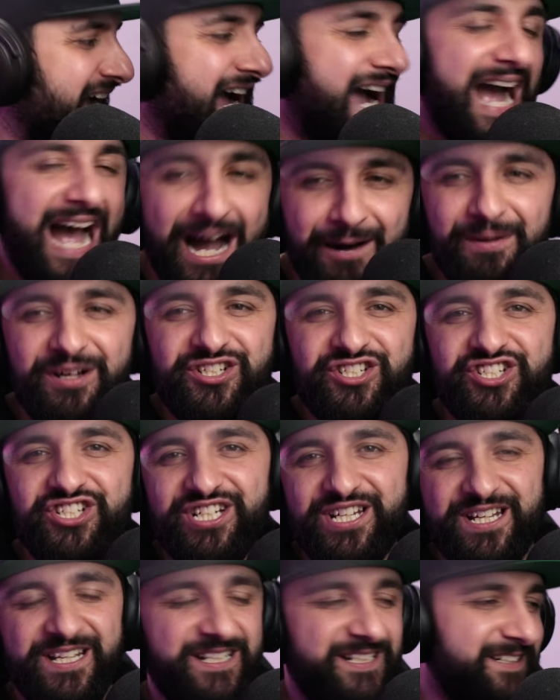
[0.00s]
How much
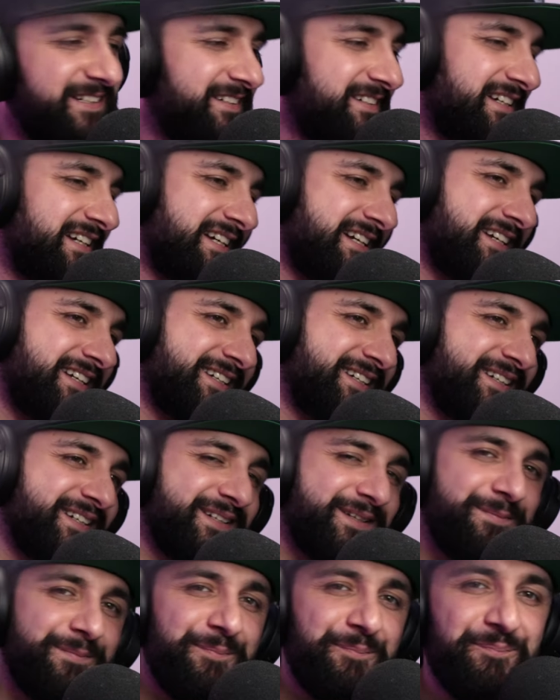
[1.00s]
shit?
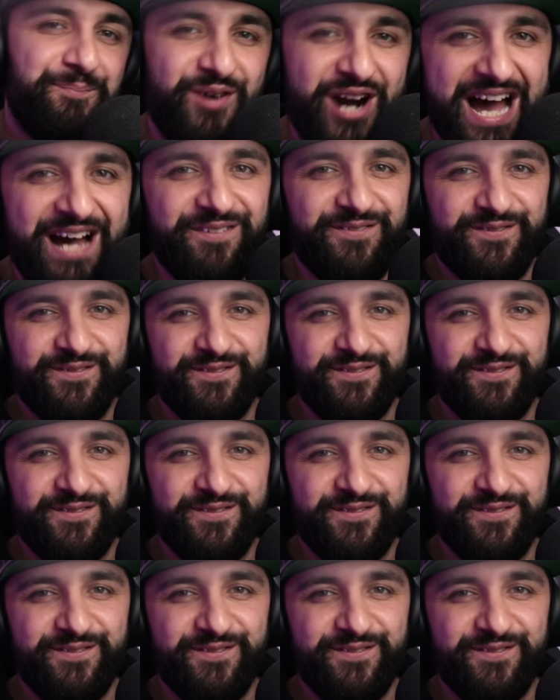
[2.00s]
Bruv.